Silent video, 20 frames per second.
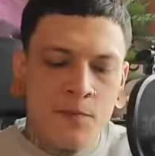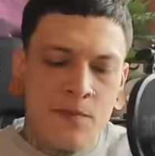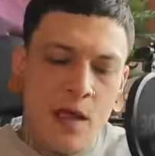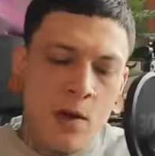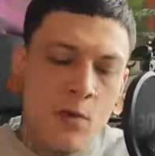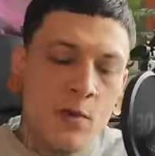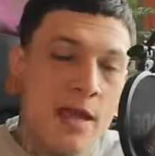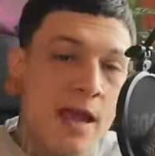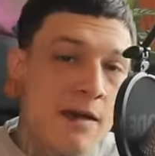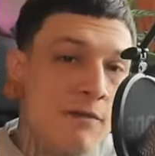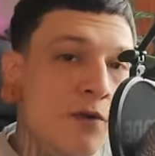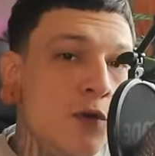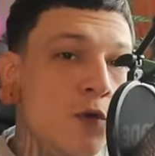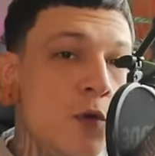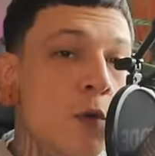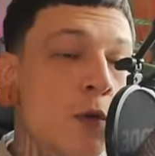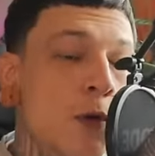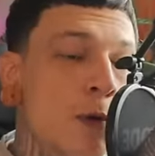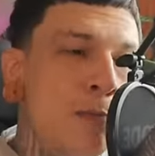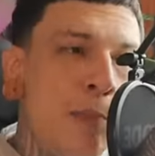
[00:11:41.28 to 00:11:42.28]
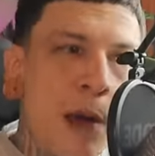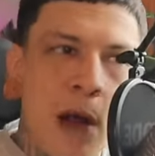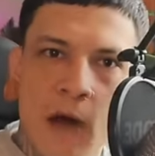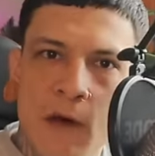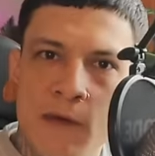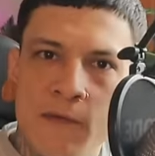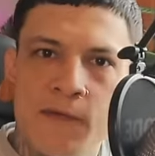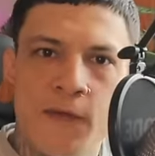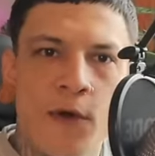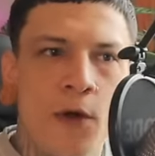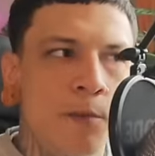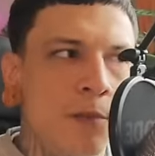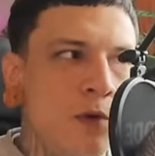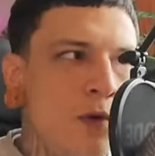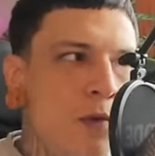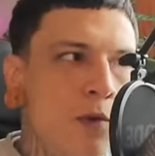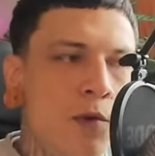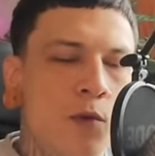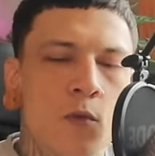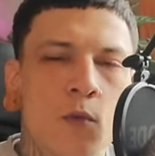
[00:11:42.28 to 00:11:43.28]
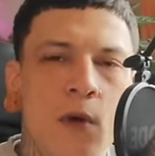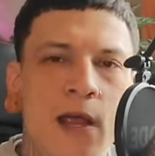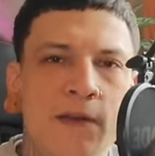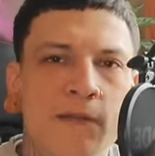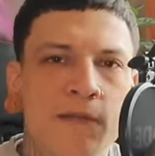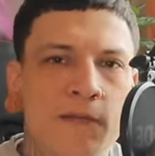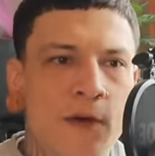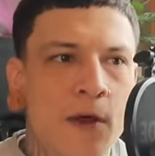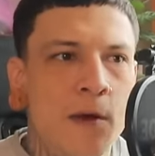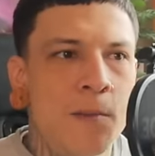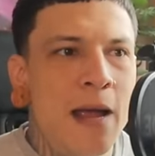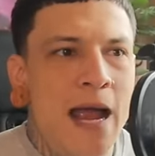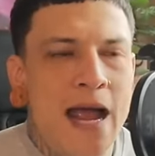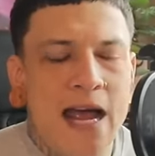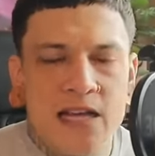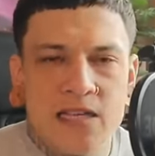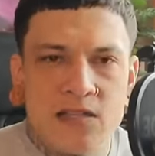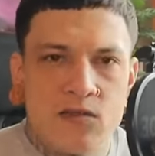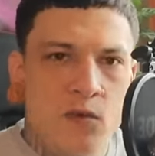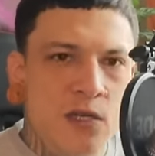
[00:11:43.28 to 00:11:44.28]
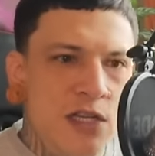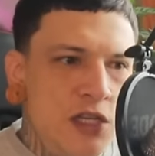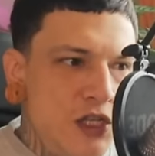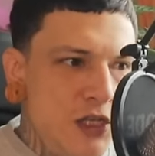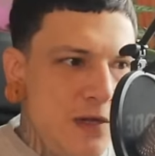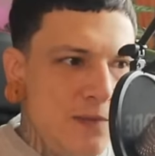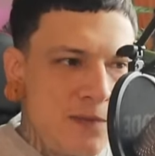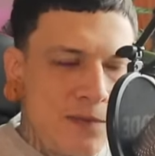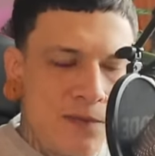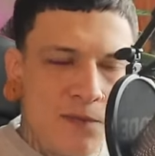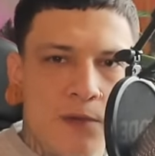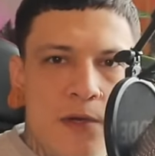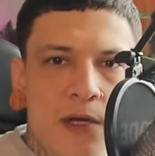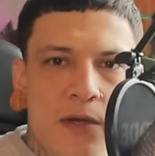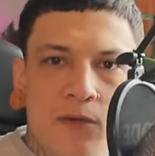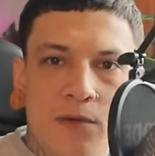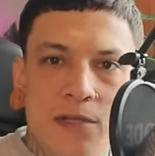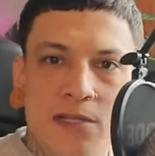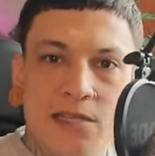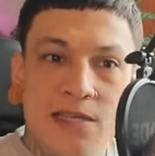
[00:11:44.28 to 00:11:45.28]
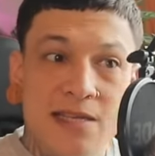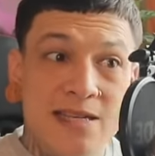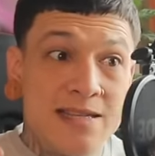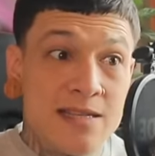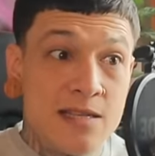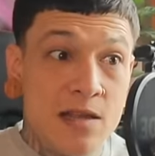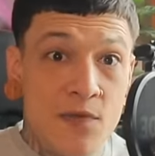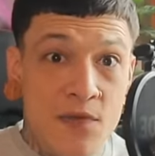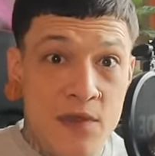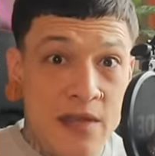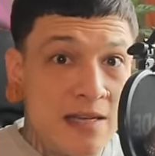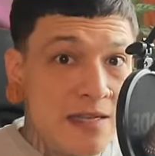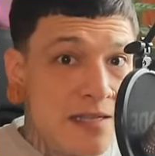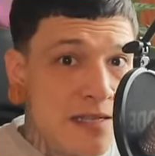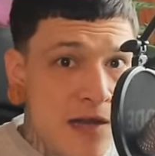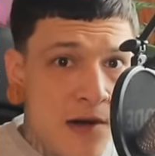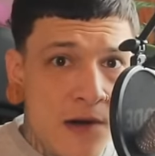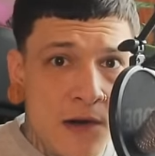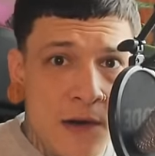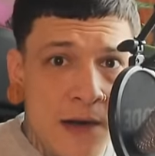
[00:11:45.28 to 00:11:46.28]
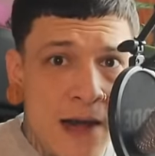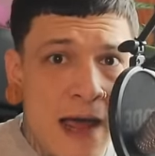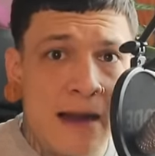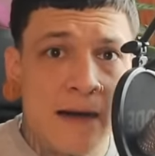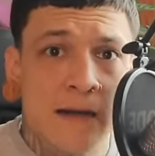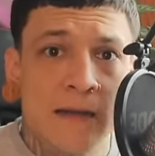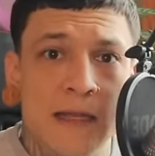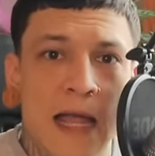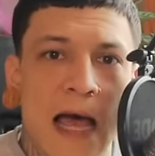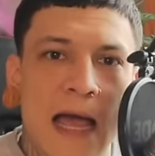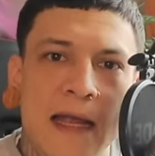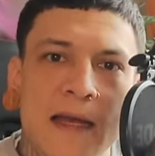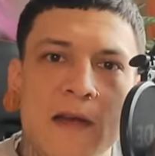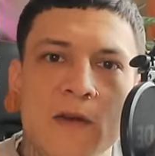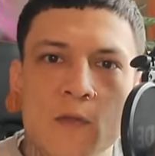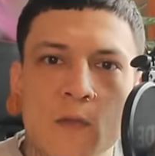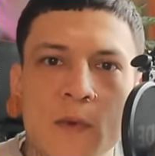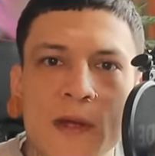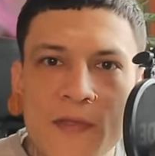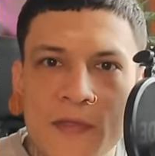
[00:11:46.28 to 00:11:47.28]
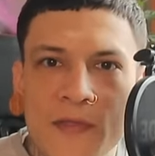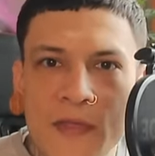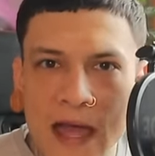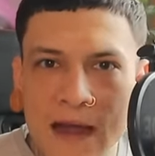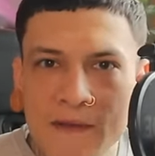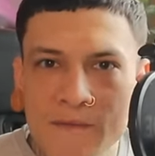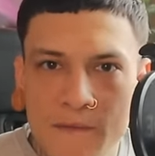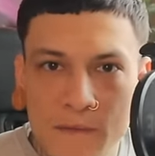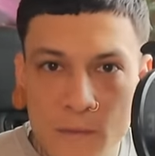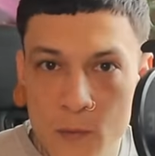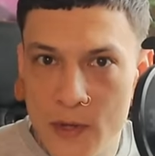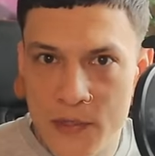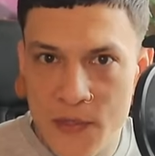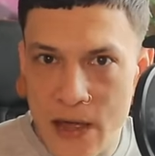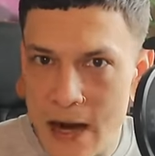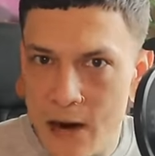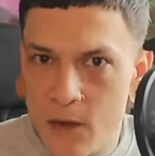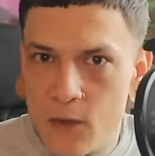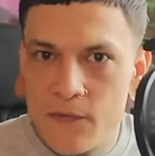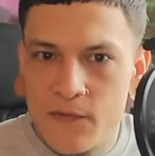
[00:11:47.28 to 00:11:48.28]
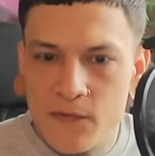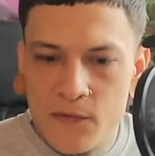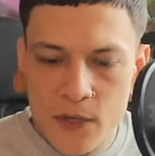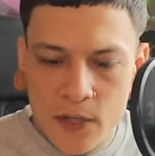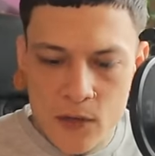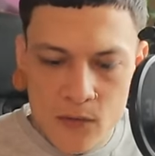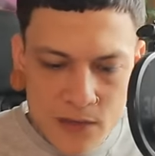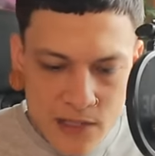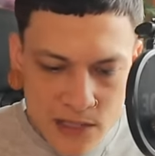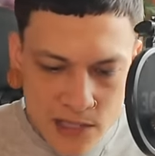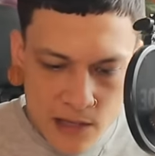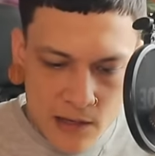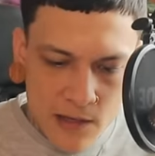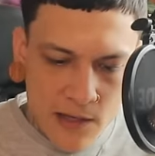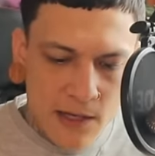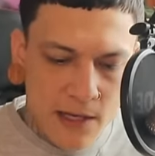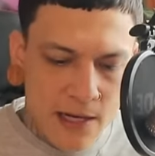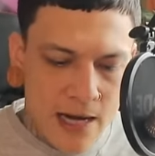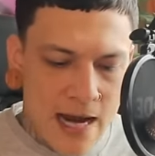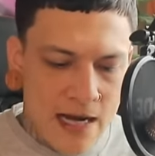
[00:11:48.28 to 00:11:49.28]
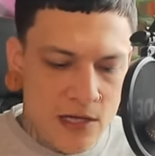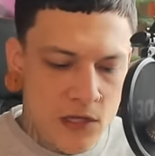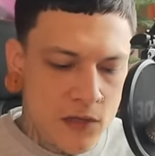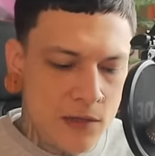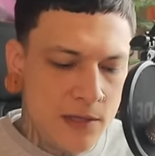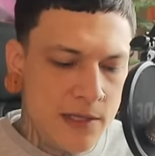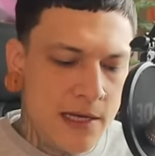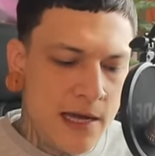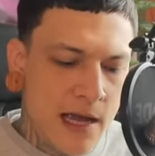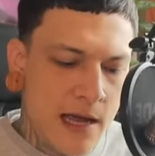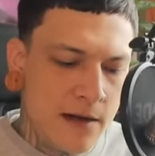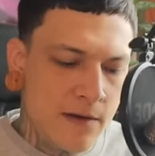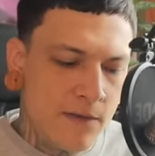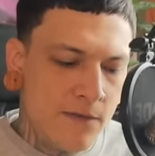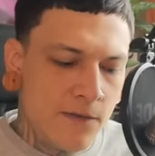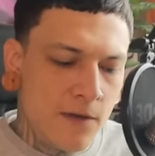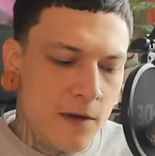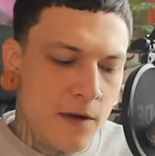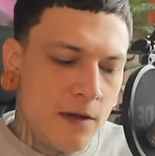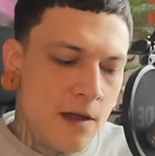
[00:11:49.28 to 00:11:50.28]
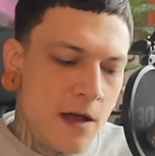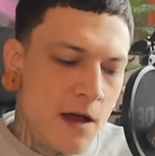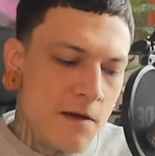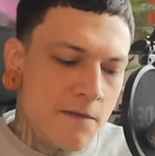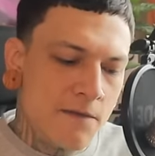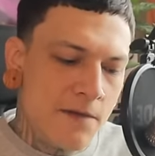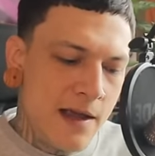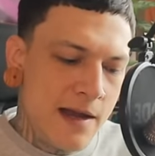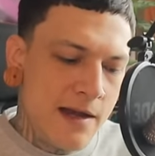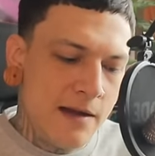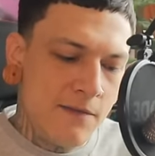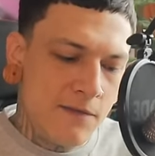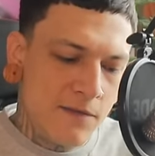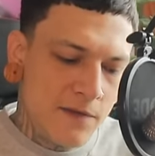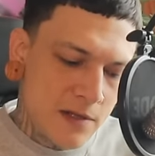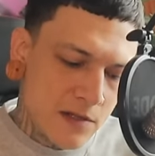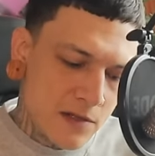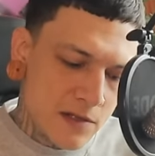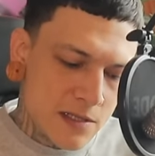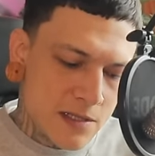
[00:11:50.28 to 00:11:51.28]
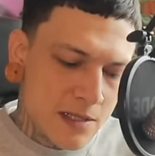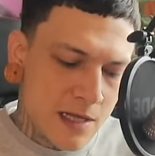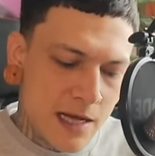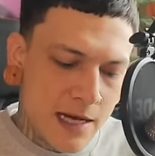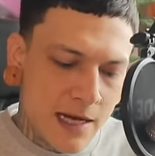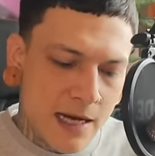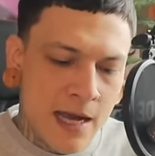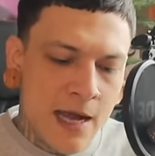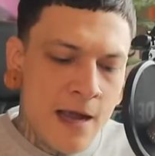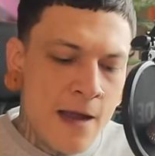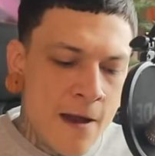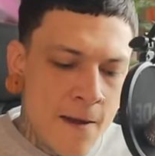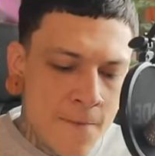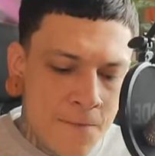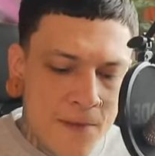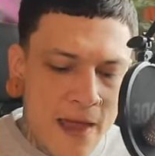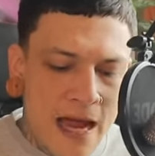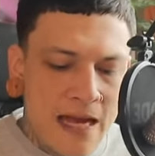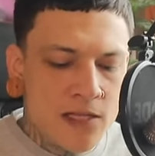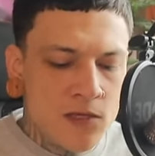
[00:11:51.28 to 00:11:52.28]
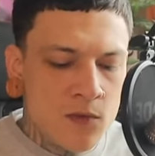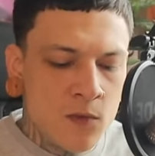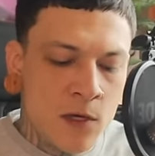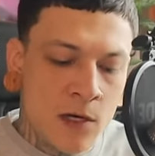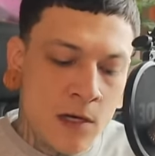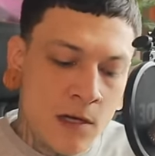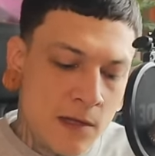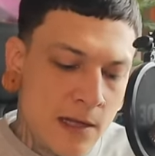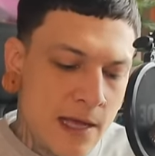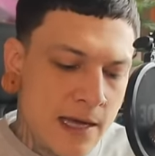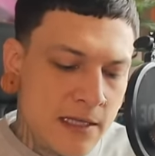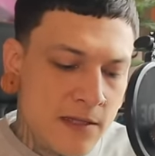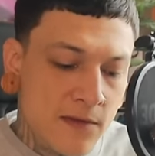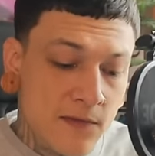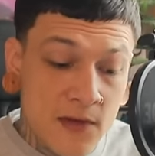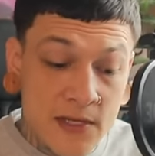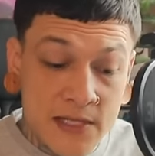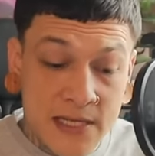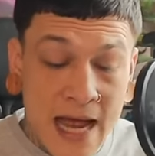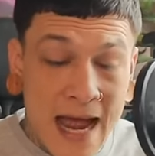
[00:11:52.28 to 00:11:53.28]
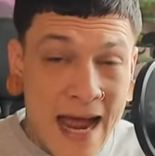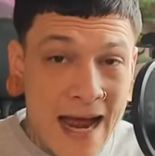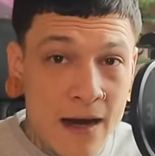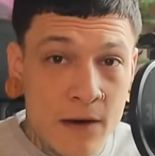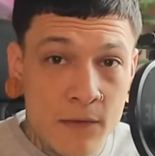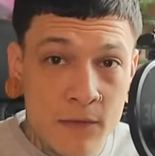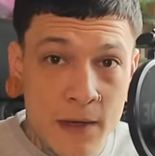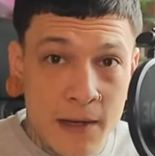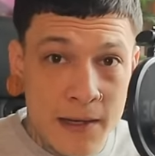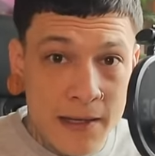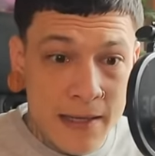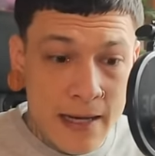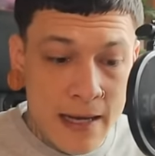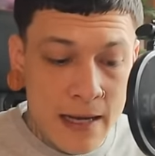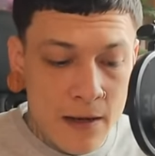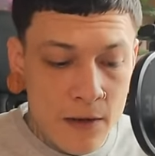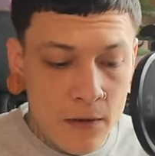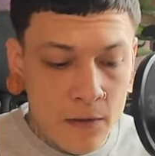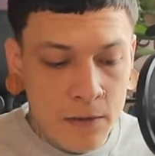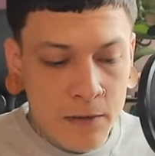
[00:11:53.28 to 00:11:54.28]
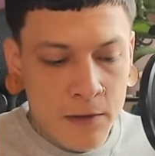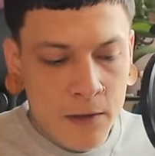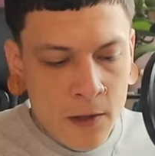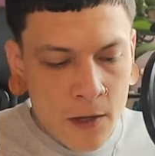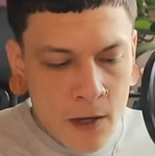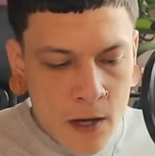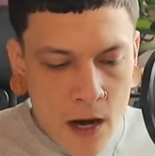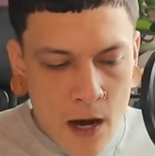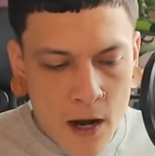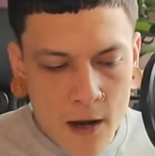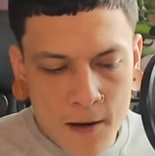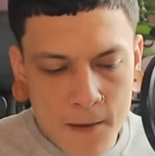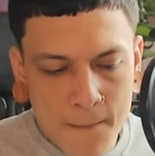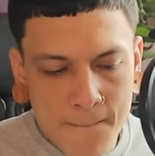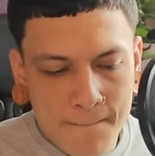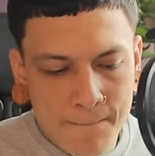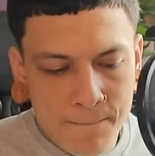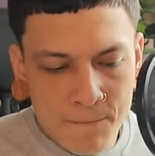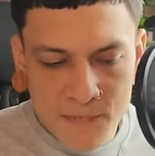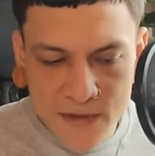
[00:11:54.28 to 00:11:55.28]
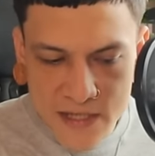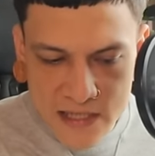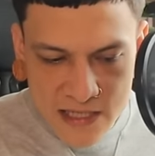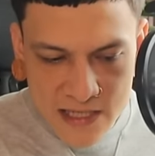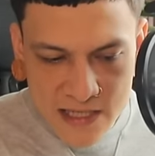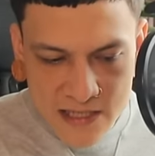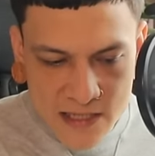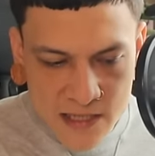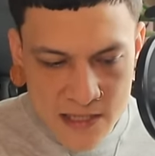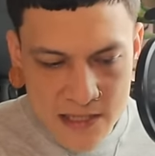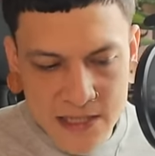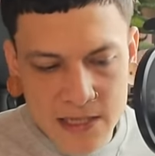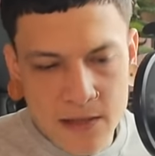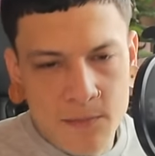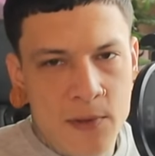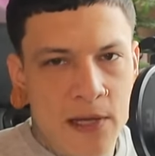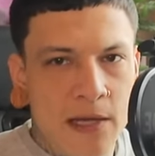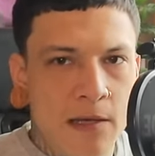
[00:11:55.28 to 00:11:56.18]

that we have grown apart from, grown away from as we shift frequencies. The things that are not aligned with that, with our frequency, are going to naturally kind of fall off, and it feels like that's where collective is at right now. This is a deep